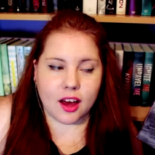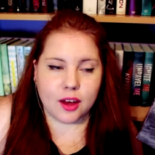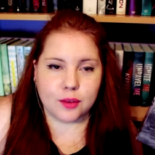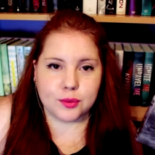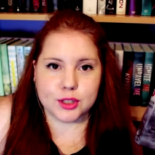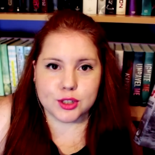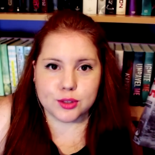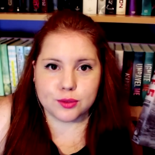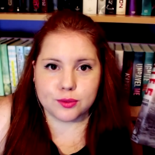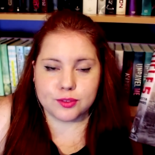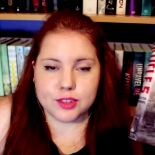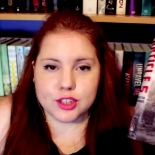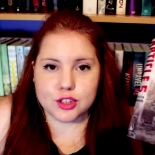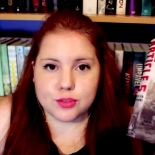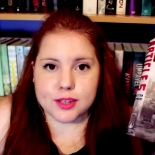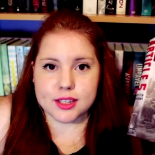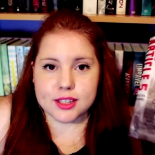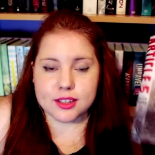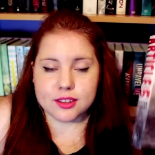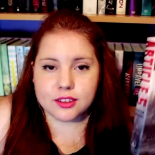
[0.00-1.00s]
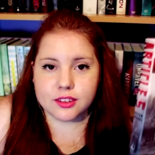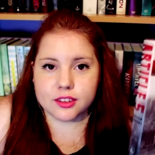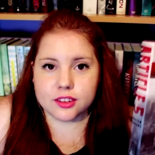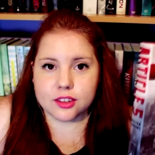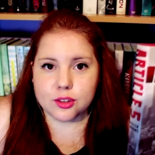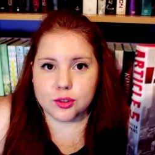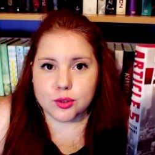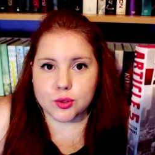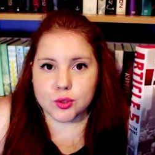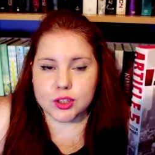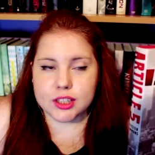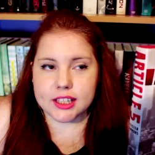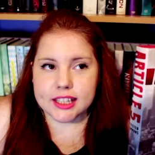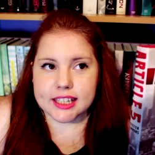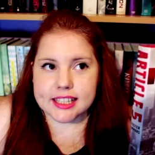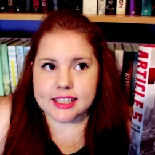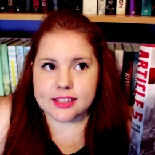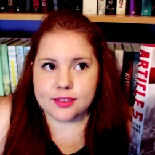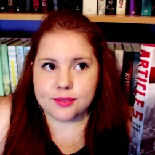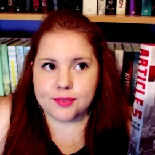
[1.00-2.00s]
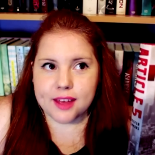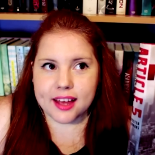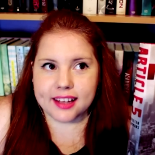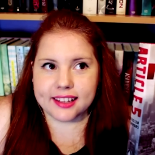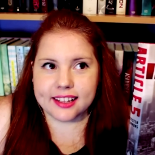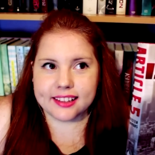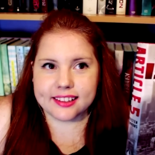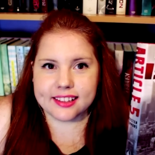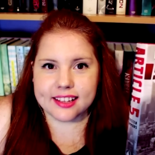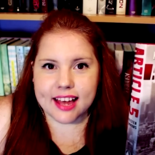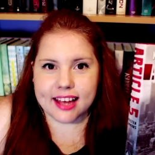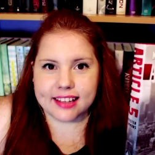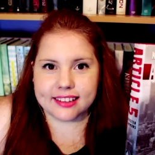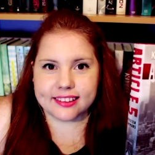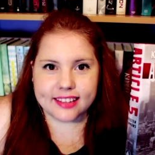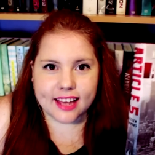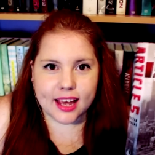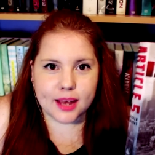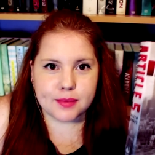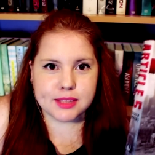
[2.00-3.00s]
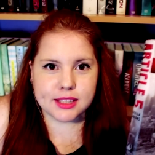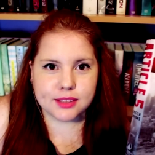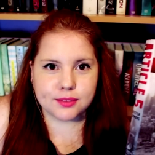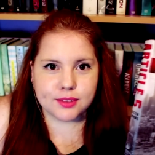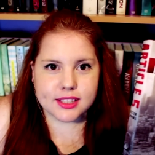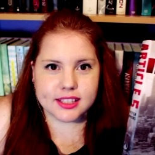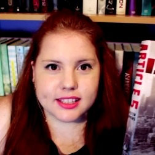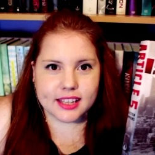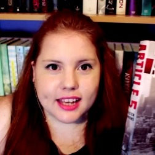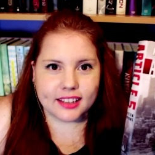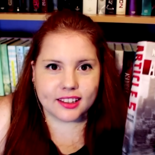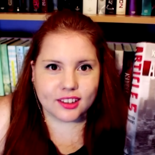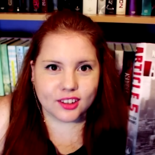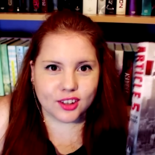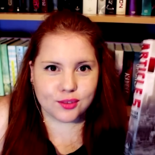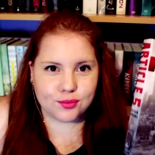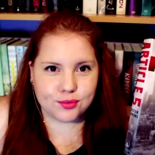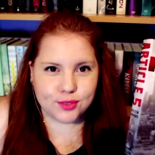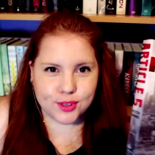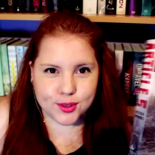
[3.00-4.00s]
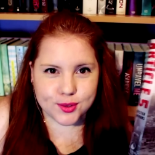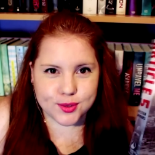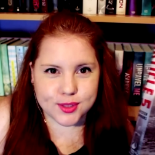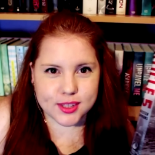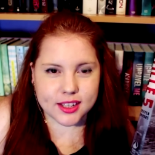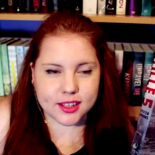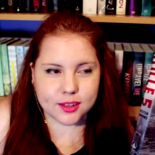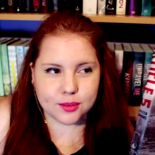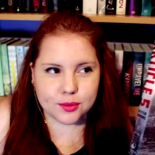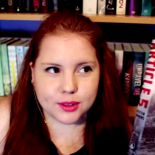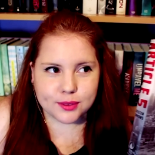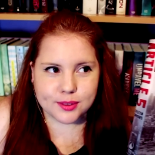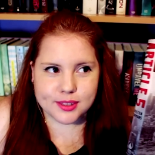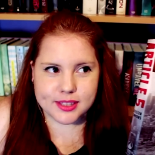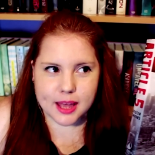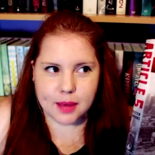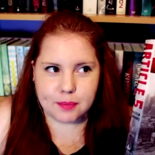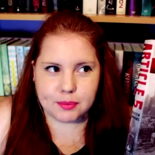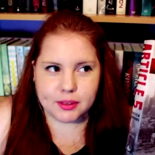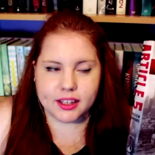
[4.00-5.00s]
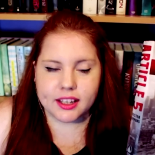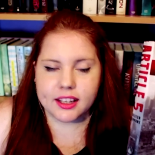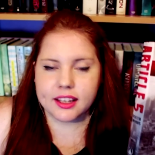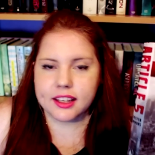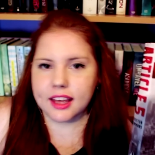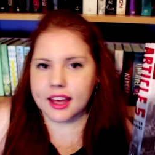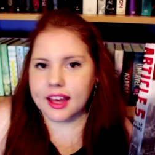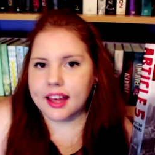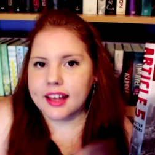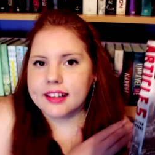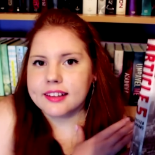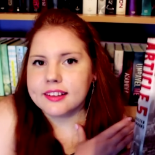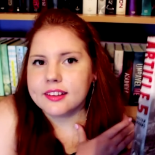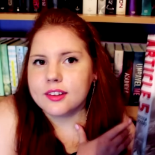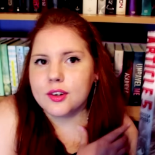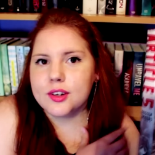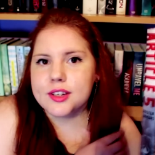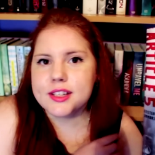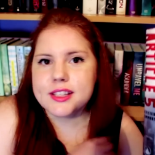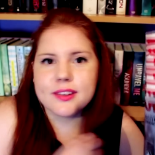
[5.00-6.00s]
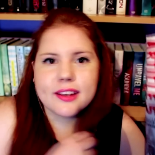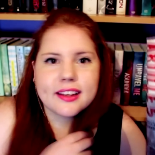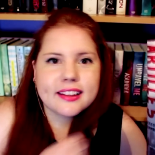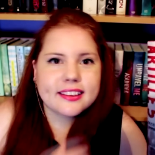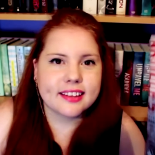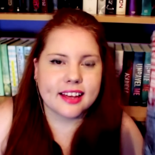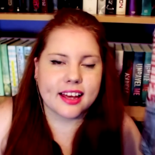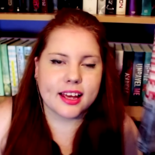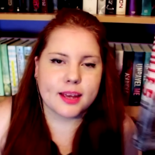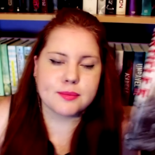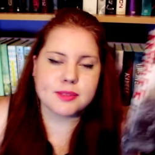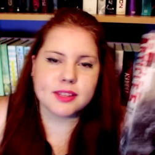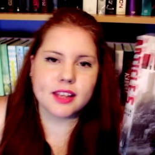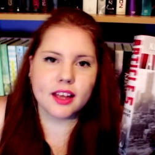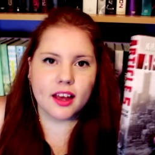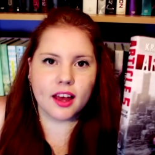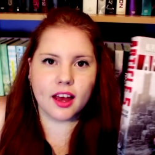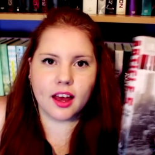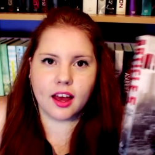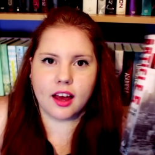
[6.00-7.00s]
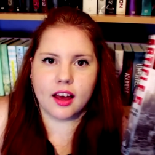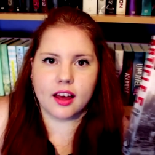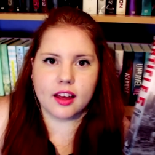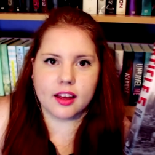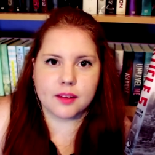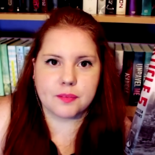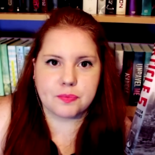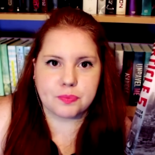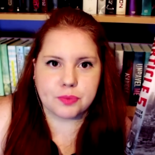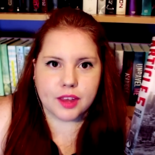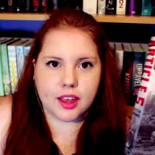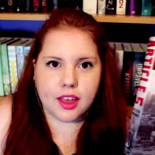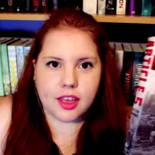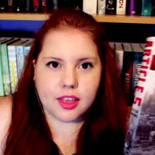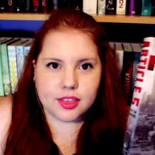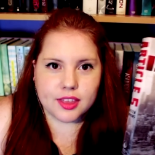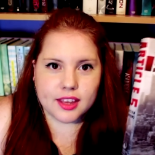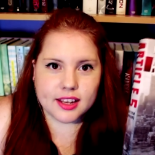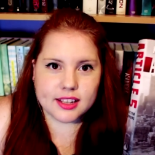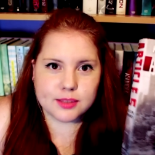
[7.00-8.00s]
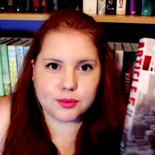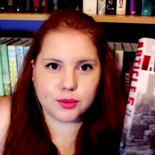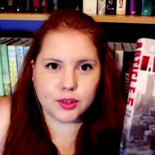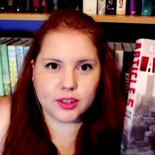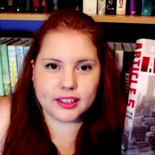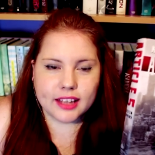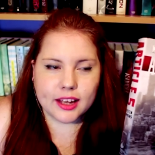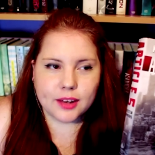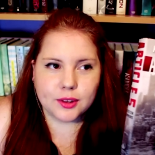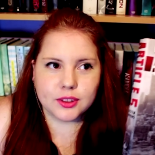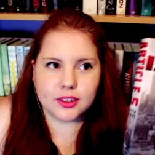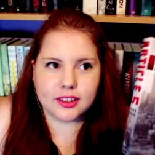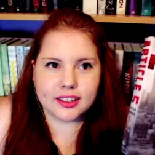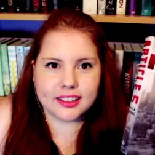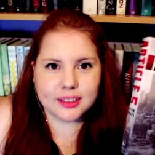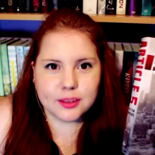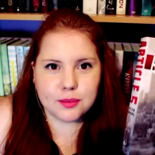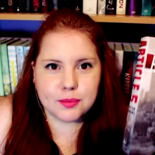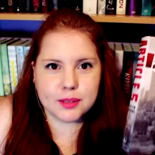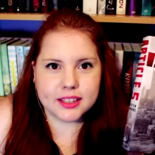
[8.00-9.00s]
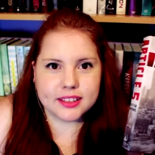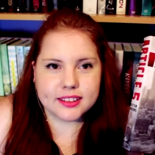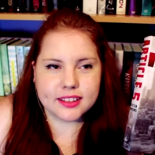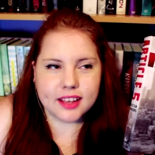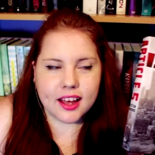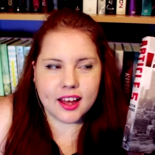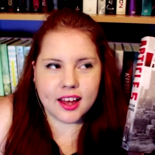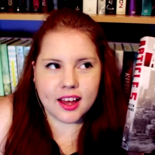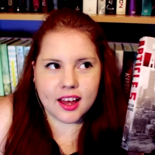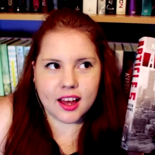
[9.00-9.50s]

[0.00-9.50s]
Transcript: But which wasn't good is the fact that at times it was kind of confusing what was happening, and also at times things worked out a little bit